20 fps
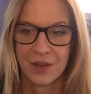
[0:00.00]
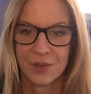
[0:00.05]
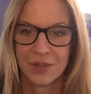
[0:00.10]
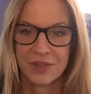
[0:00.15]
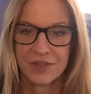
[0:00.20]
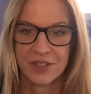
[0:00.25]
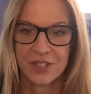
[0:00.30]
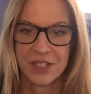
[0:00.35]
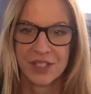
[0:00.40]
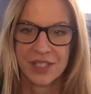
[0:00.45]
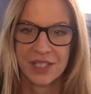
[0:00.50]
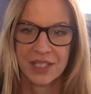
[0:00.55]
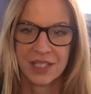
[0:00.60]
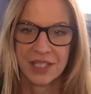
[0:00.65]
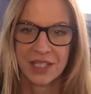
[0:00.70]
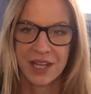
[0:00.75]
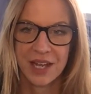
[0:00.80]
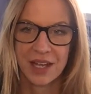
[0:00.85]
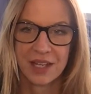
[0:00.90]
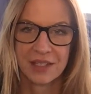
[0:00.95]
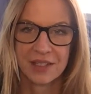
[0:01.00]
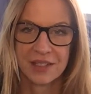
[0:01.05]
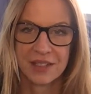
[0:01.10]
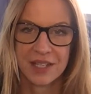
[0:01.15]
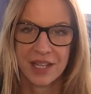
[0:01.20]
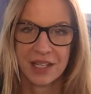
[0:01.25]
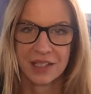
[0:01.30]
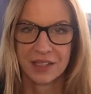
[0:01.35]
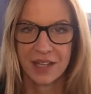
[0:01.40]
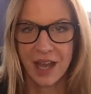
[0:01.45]
was very sick. I had to
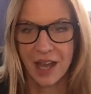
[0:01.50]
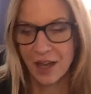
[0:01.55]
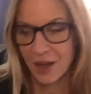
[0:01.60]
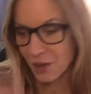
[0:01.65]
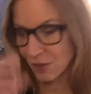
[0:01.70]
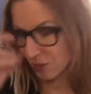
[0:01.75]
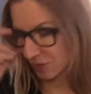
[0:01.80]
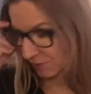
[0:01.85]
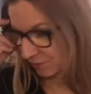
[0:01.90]
stay in the house